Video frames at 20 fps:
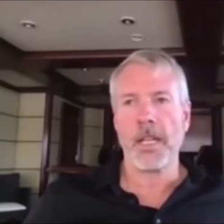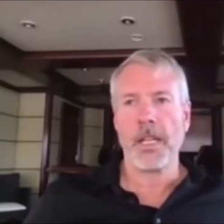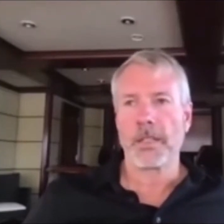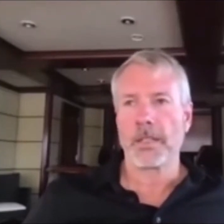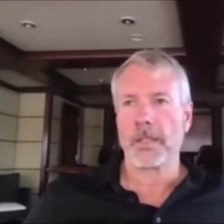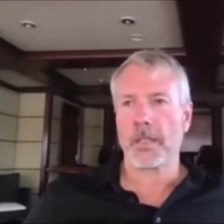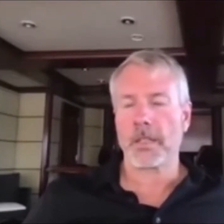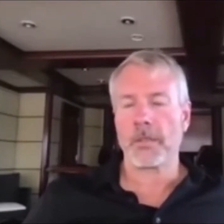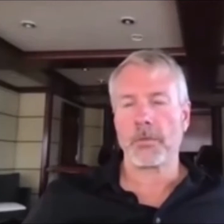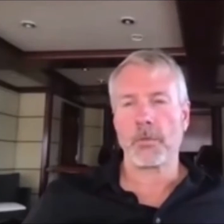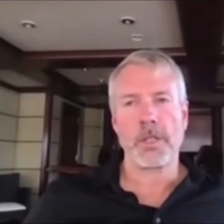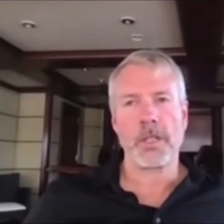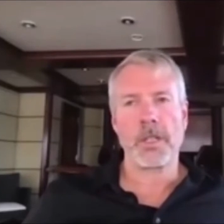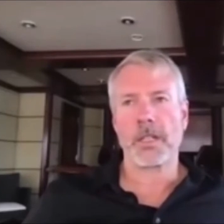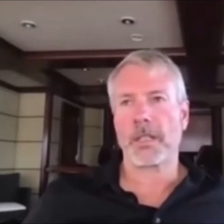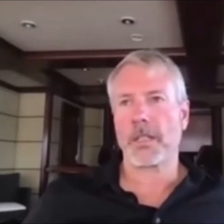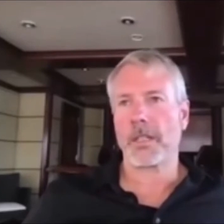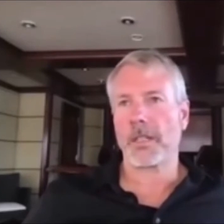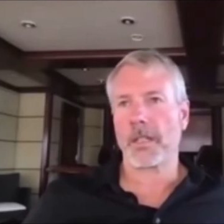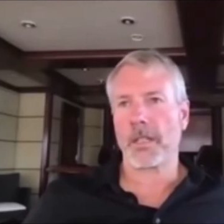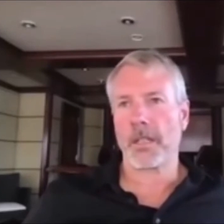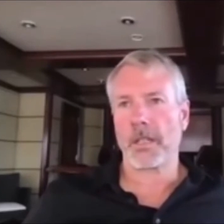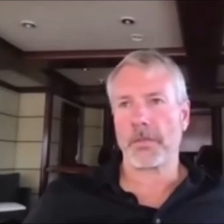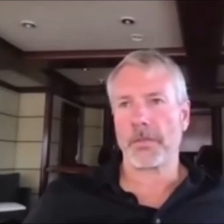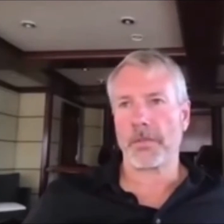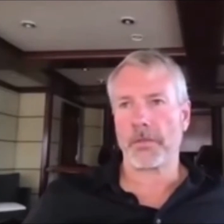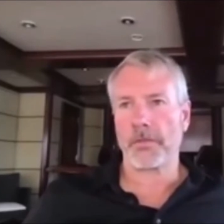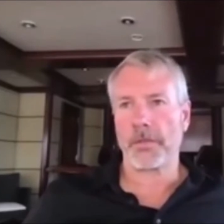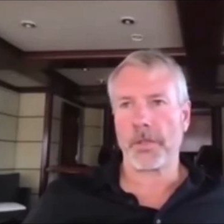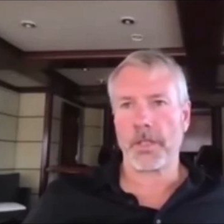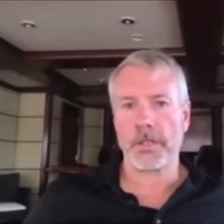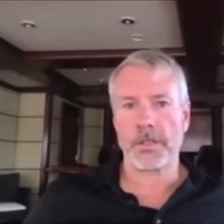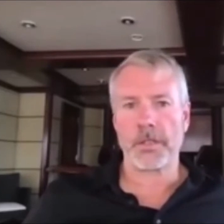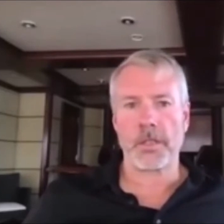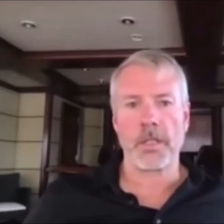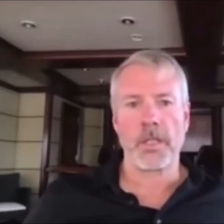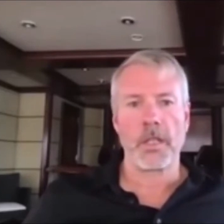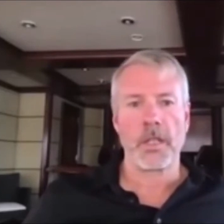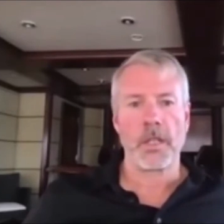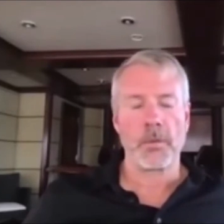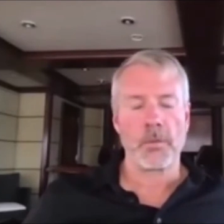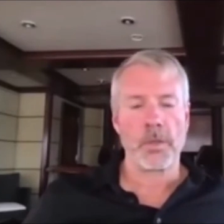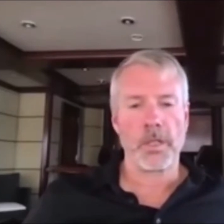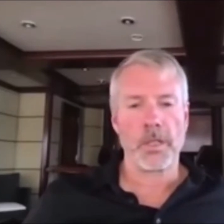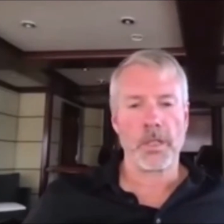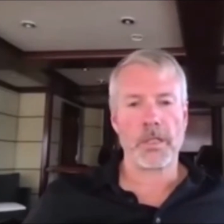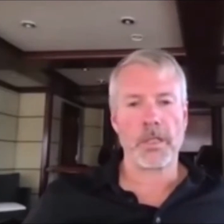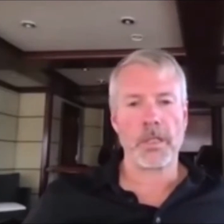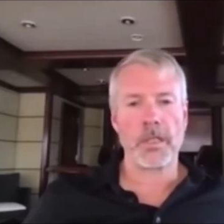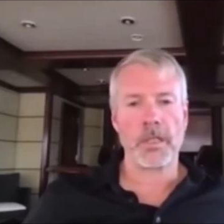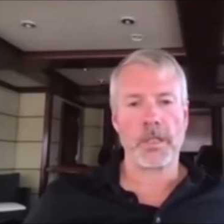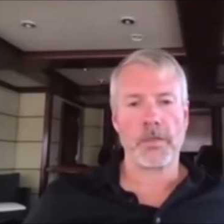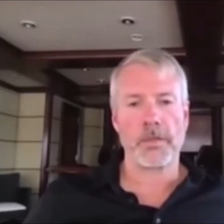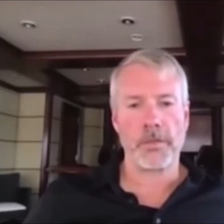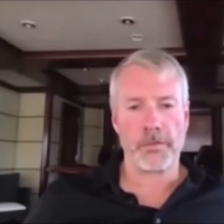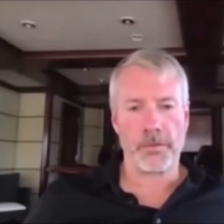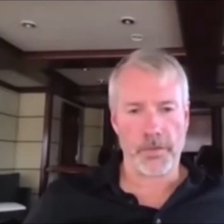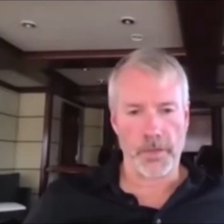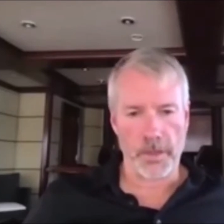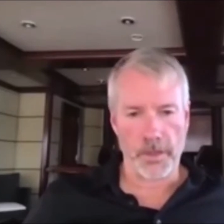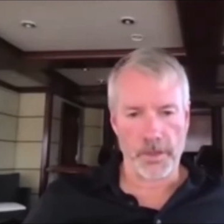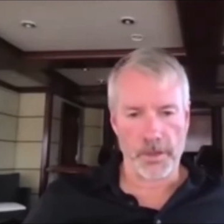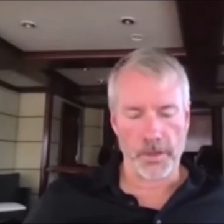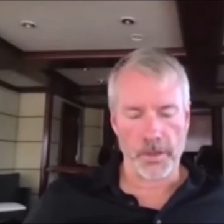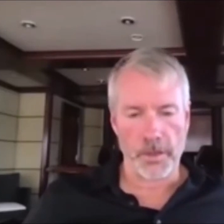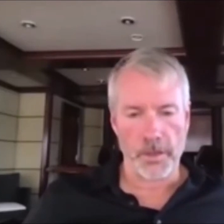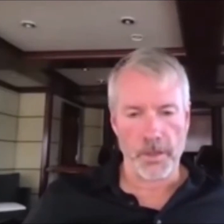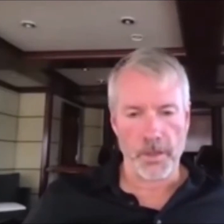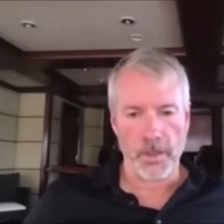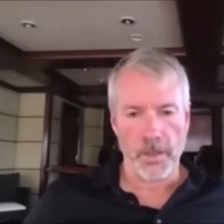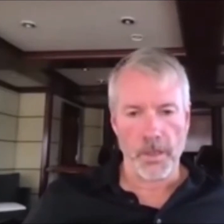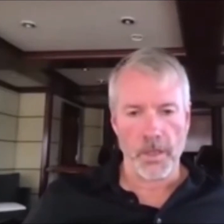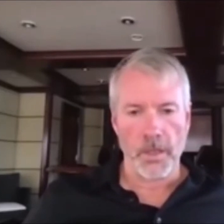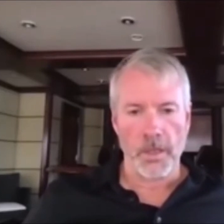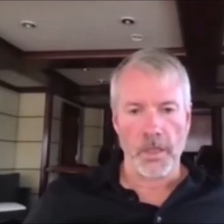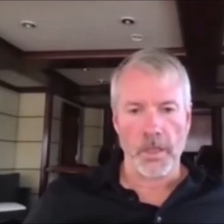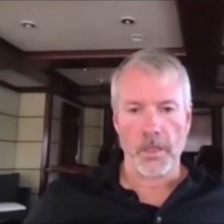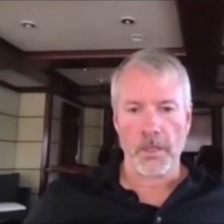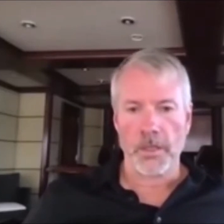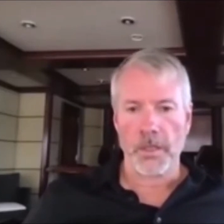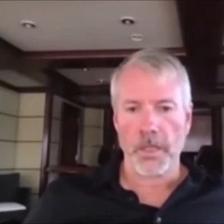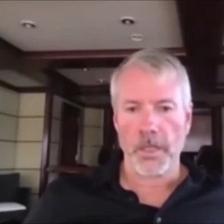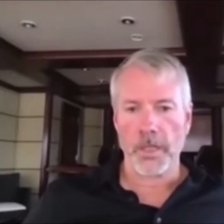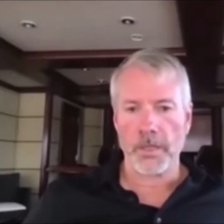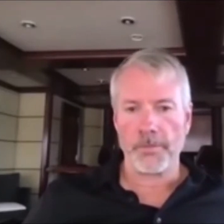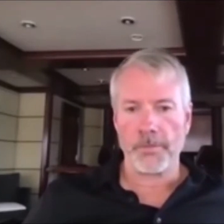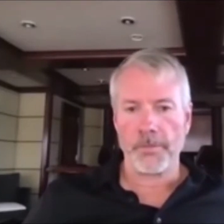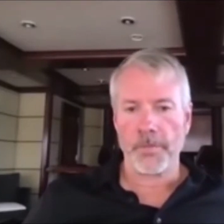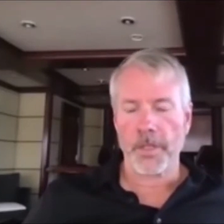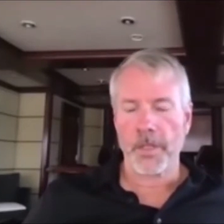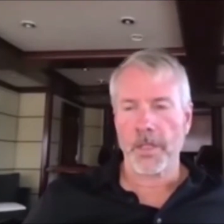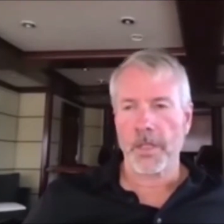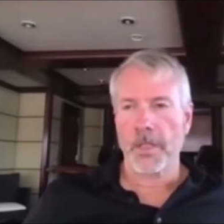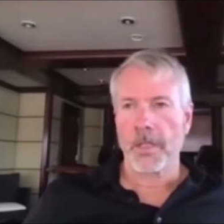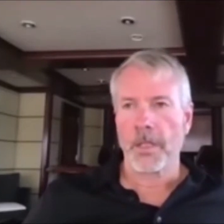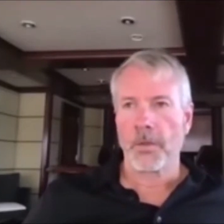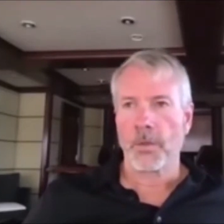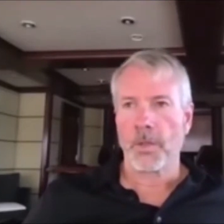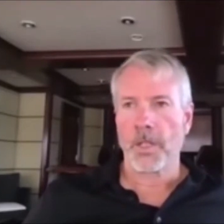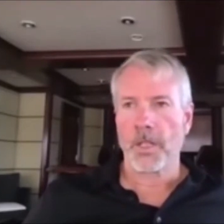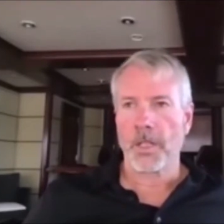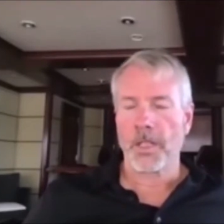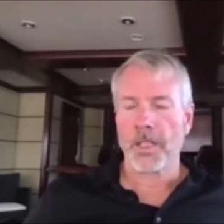That we're not getting enough inflation. We're not getting enough inflation. Okay? Well,